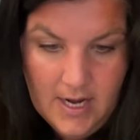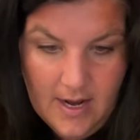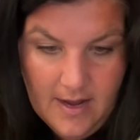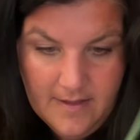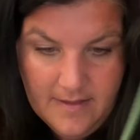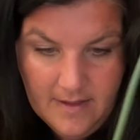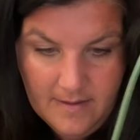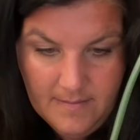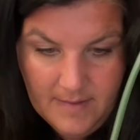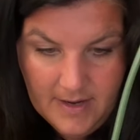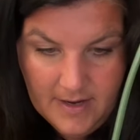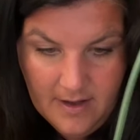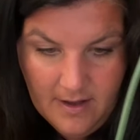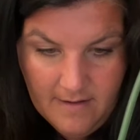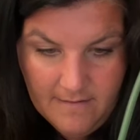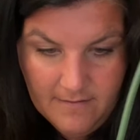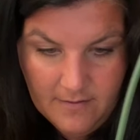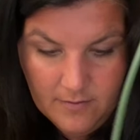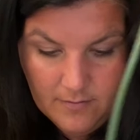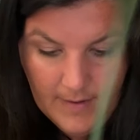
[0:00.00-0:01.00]
and then my
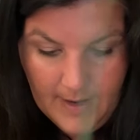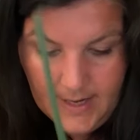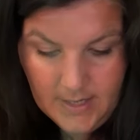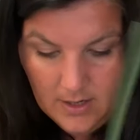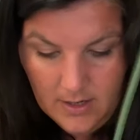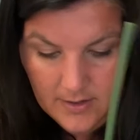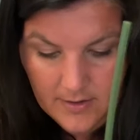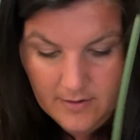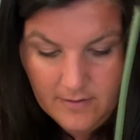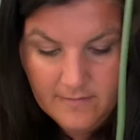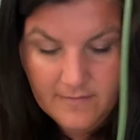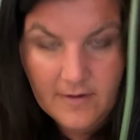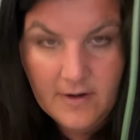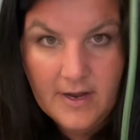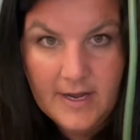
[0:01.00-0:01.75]
cover right on over.